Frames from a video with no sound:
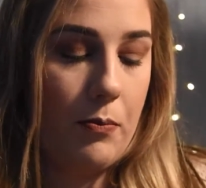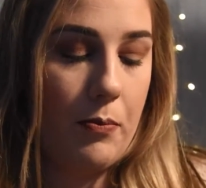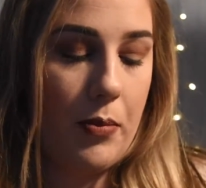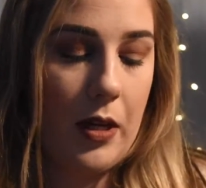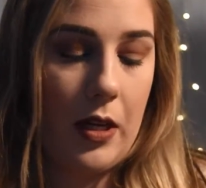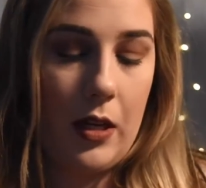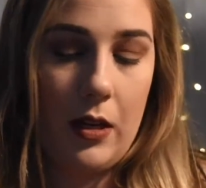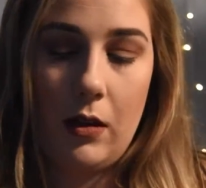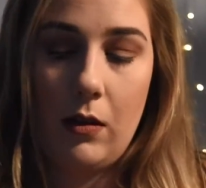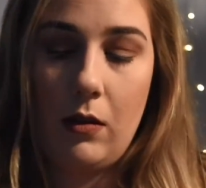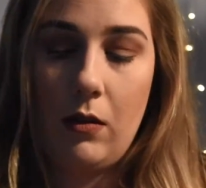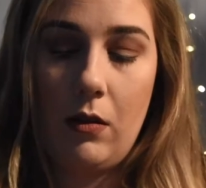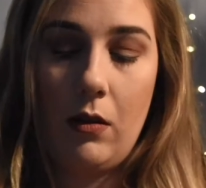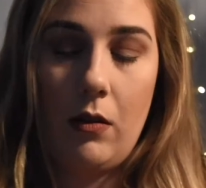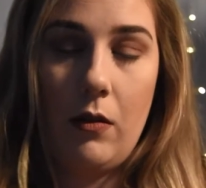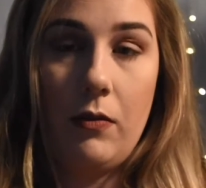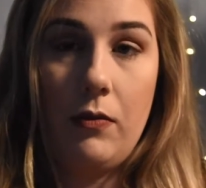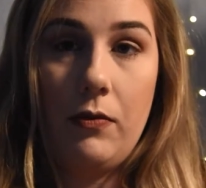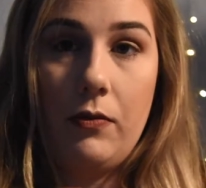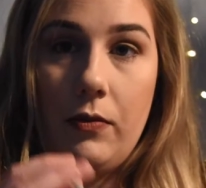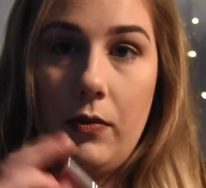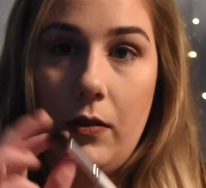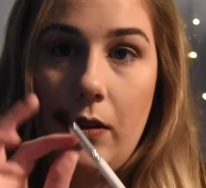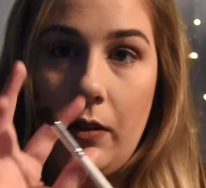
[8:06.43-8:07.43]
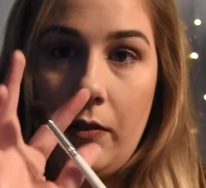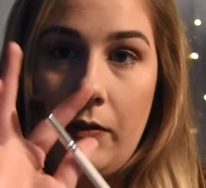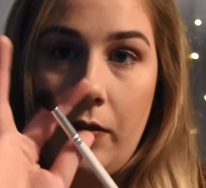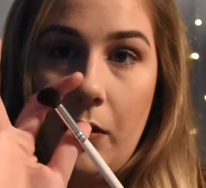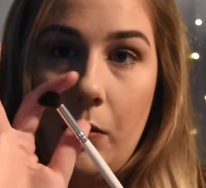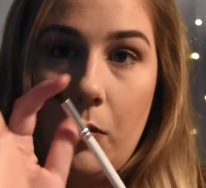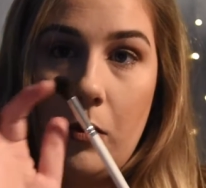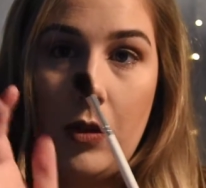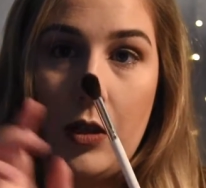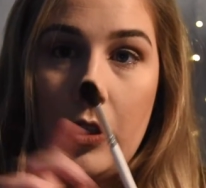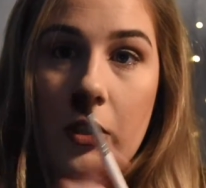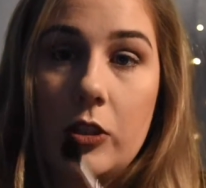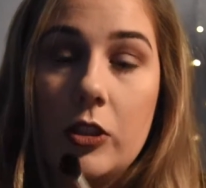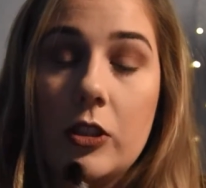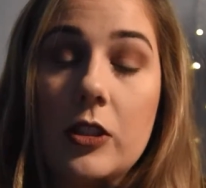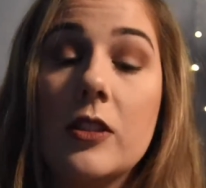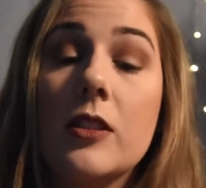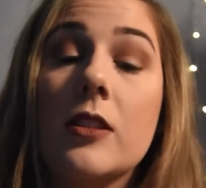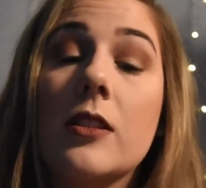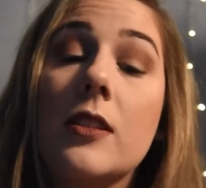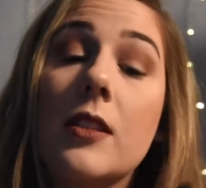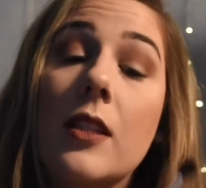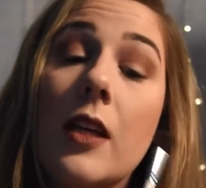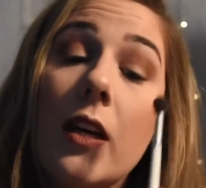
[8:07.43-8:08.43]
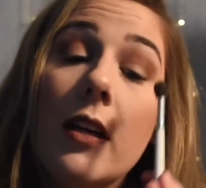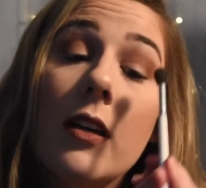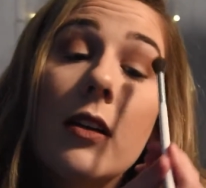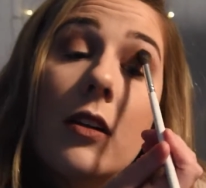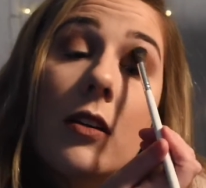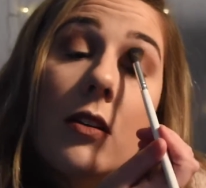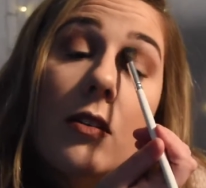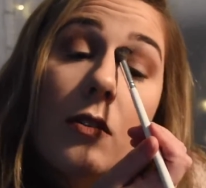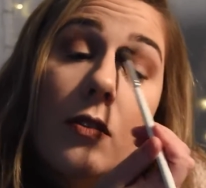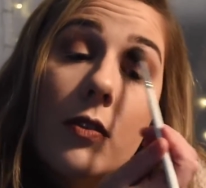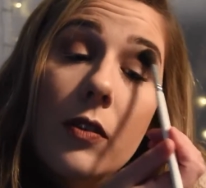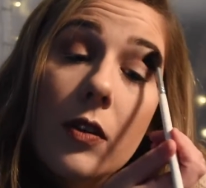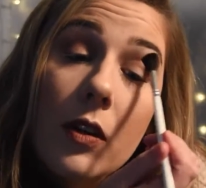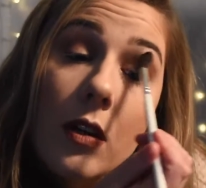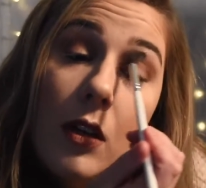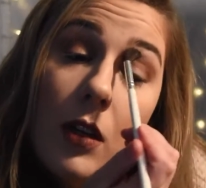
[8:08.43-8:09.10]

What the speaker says: big fluffy brush and just kind of